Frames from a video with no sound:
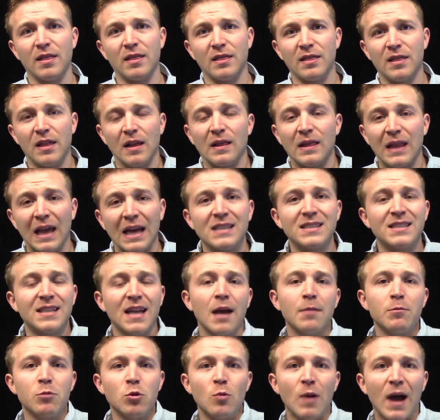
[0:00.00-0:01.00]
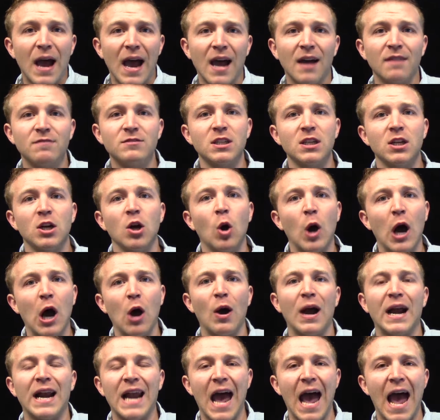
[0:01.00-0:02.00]
the less time you have to go
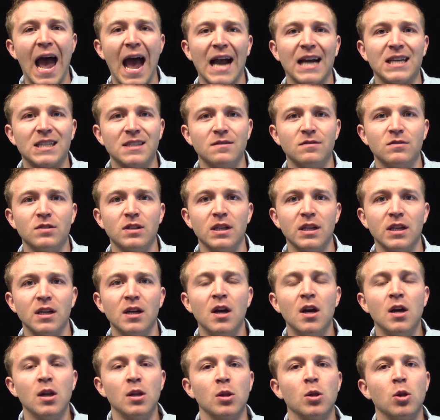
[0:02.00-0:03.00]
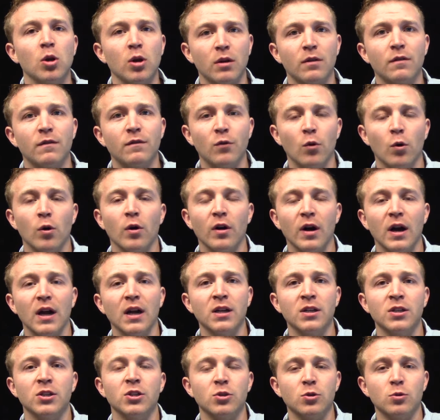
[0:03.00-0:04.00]
out and actively look for a
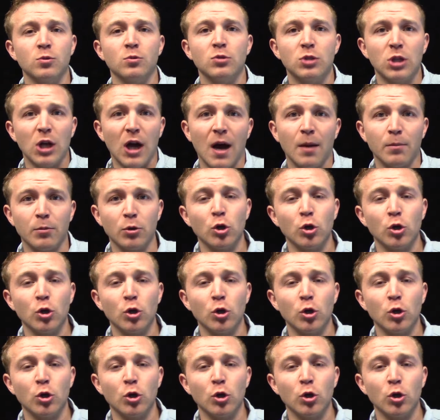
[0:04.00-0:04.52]
new job.